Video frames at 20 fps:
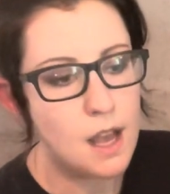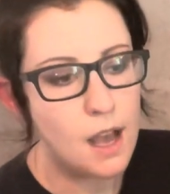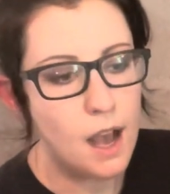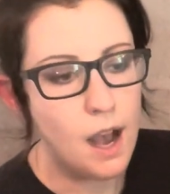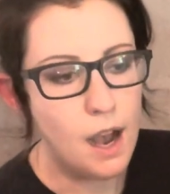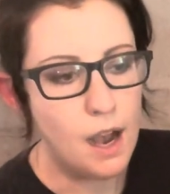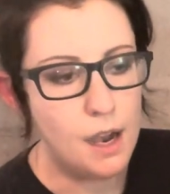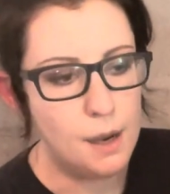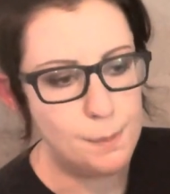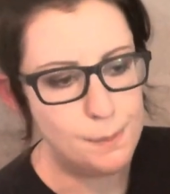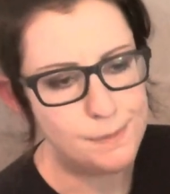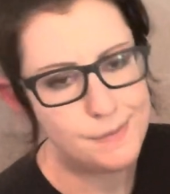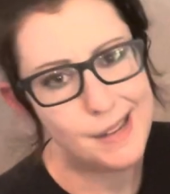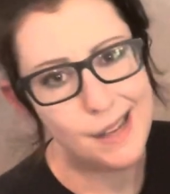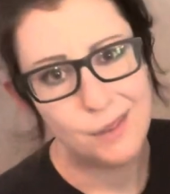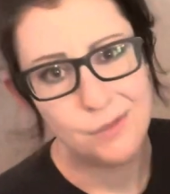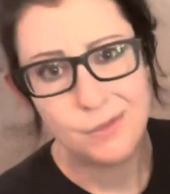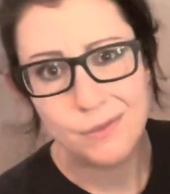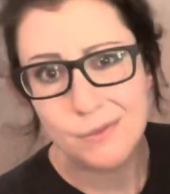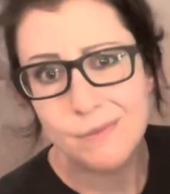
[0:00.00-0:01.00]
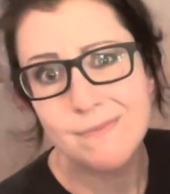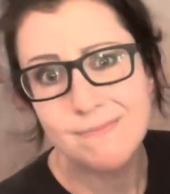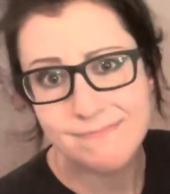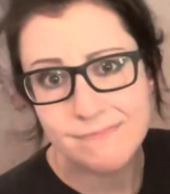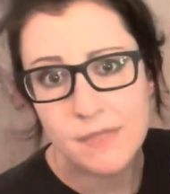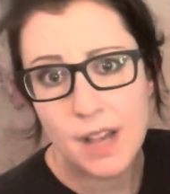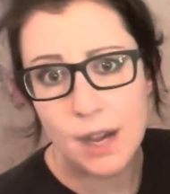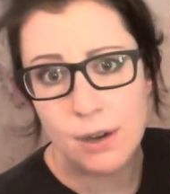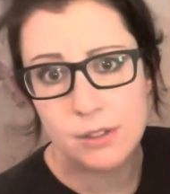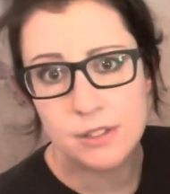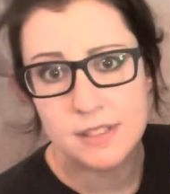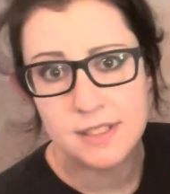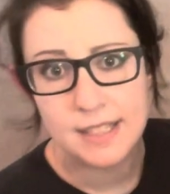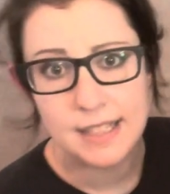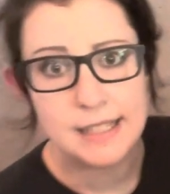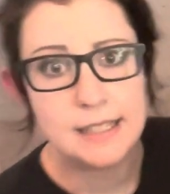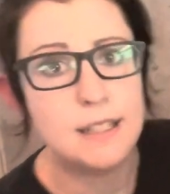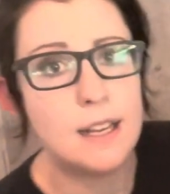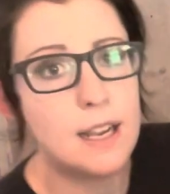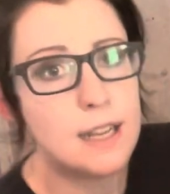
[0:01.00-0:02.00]
Now, I would say
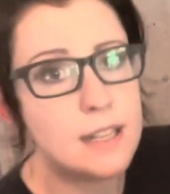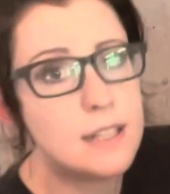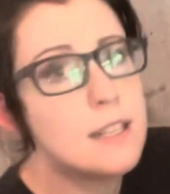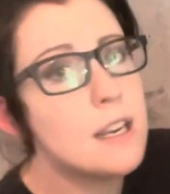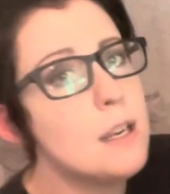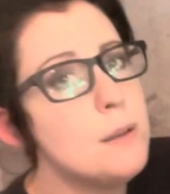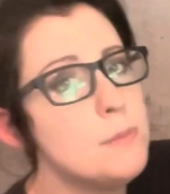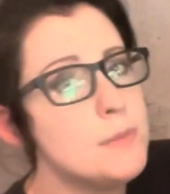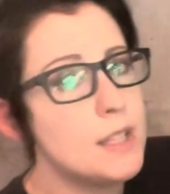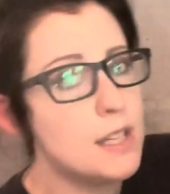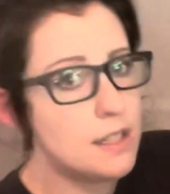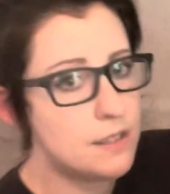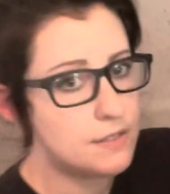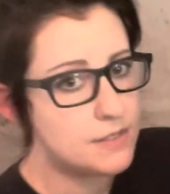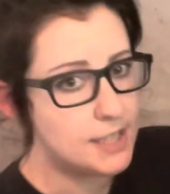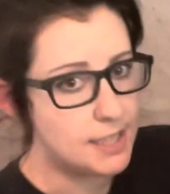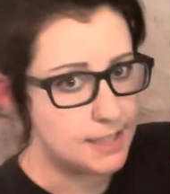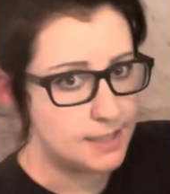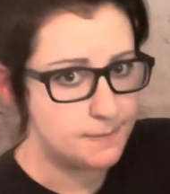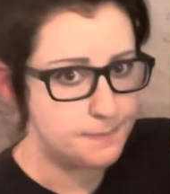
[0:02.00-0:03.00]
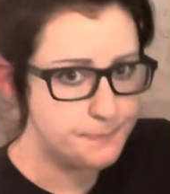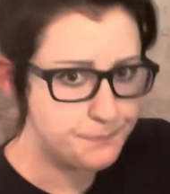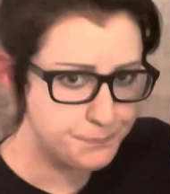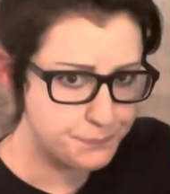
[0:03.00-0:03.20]
9 times out of 10,